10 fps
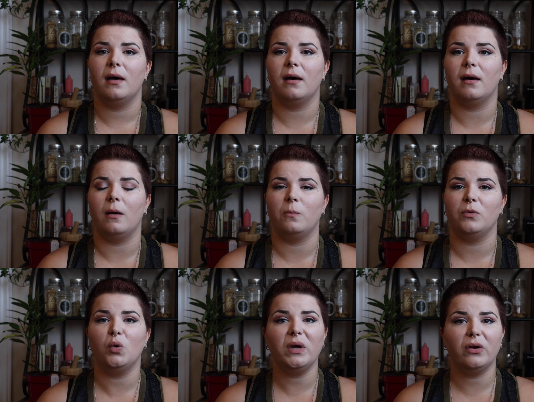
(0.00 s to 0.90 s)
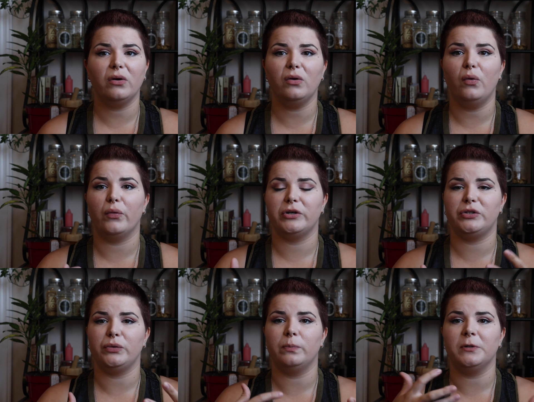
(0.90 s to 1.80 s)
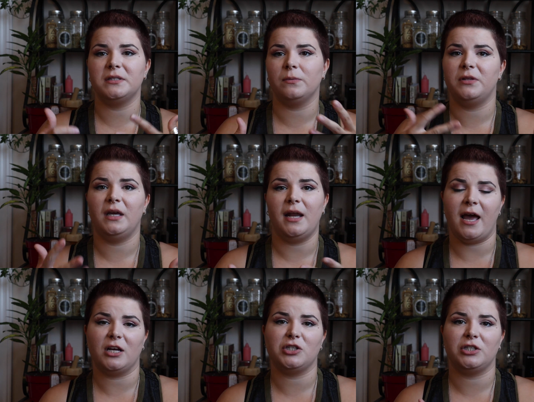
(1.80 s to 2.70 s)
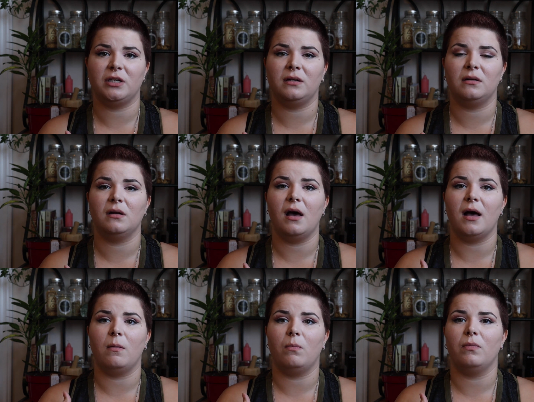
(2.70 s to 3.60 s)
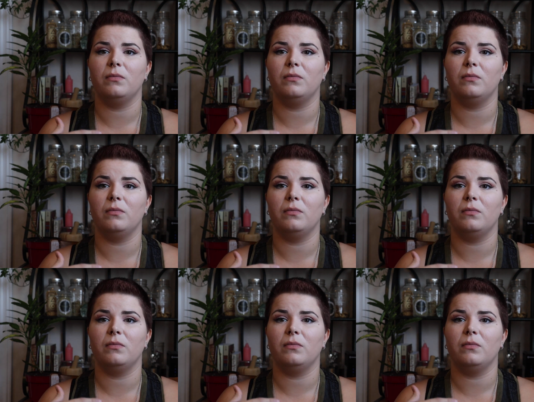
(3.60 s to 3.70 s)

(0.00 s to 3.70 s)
um, quicker or to put something in action um,